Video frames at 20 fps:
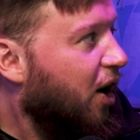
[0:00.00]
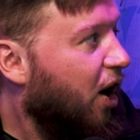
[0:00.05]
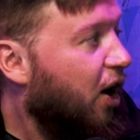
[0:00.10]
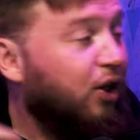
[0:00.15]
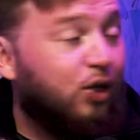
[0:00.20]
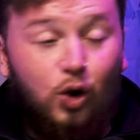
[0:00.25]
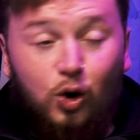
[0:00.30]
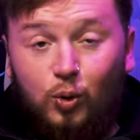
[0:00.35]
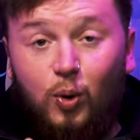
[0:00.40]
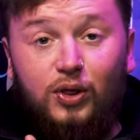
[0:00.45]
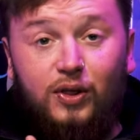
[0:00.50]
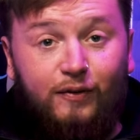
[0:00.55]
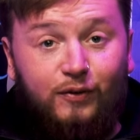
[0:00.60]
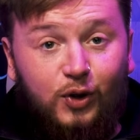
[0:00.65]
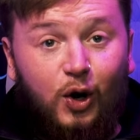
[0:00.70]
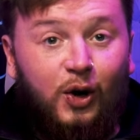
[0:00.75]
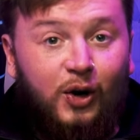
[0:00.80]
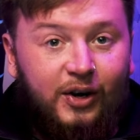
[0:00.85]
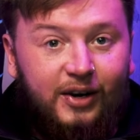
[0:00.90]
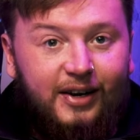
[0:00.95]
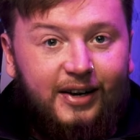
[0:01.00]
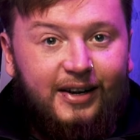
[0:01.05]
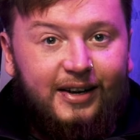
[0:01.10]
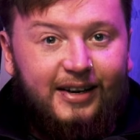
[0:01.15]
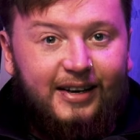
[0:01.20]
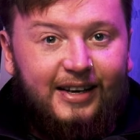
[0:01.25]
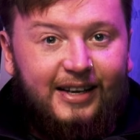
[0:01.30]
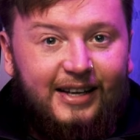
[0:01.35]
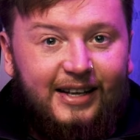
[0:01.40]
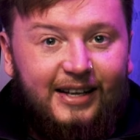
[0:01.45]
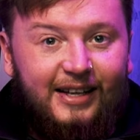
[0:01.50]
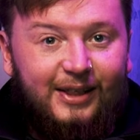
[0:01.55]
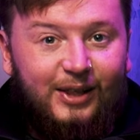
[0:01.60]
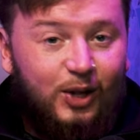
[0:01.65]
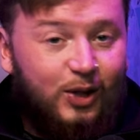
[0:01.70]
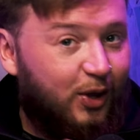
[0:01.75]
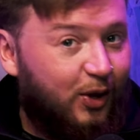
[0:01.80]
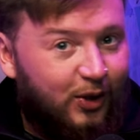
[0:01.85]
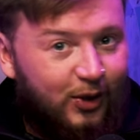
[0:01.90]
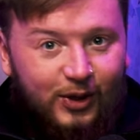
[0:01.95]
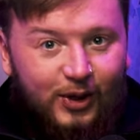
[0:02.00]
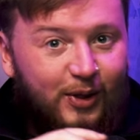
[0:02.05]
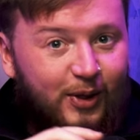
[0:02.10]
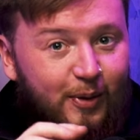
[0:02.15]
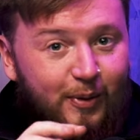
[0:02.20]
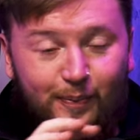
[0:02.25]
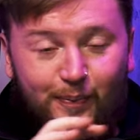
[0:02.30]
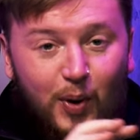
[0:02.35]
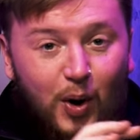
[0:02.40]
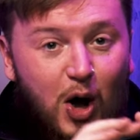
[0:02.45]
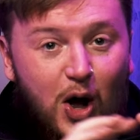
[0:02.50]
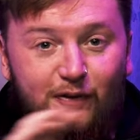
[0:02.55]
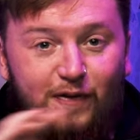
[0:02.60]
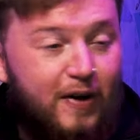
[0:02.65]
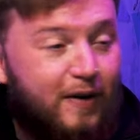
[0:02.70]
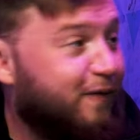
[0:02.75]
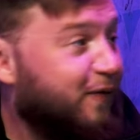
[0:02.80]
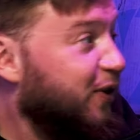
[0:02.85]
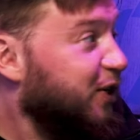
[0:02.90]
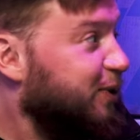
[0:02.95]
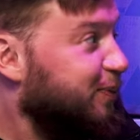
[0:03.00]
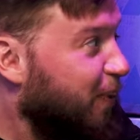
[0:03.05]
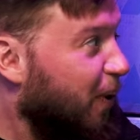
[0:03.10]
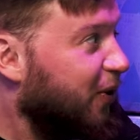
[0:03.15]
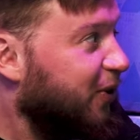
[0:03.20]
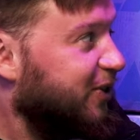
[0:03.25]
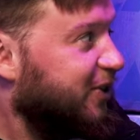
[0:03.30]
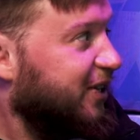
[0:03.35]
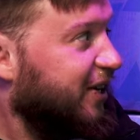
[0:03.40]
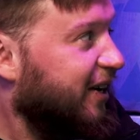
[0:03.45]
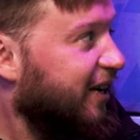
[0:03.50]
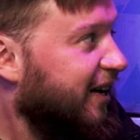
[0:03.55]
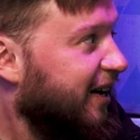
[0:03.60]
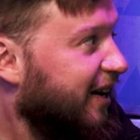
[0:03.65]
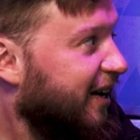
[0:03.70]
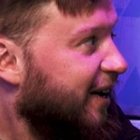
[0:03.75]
And look what they've done. Look, the perfect for the sponsor.